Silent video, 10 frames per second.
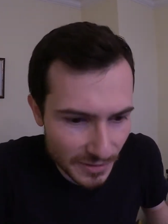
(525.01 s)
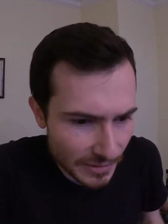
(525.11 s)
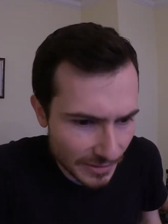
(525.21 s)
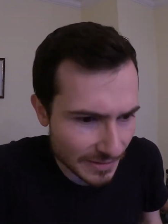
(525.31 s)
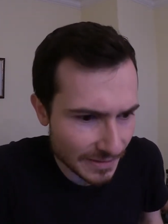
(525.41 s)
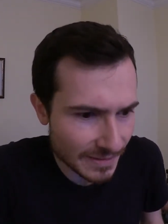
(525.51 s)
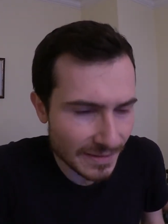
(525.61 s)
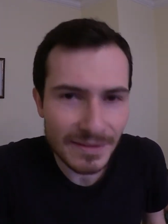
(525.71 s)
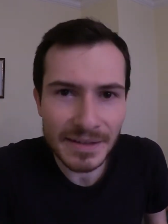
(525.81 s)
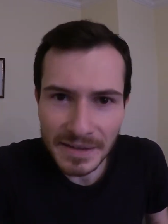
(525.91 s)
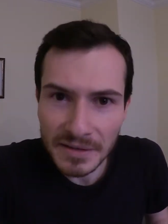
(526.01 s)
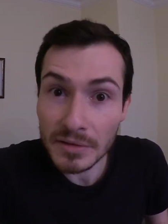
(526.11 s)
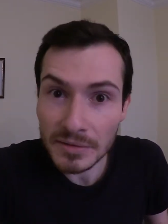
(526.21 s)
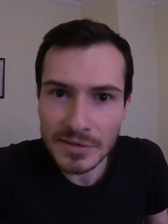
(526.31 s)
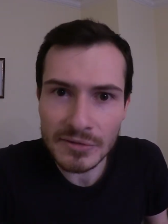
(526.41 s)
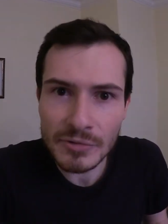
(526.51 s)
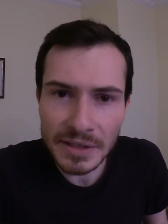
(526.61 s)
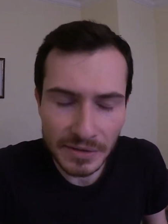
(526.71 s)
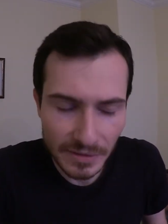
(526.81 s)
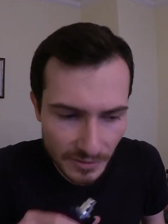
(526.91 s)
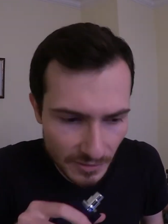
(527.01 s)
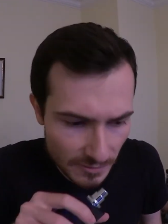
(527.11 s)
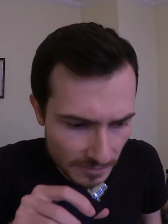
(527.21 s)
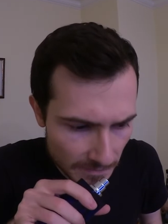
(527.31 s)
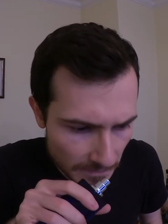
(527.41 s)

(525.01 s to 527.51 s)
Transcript: good. Like a good sweet, you know?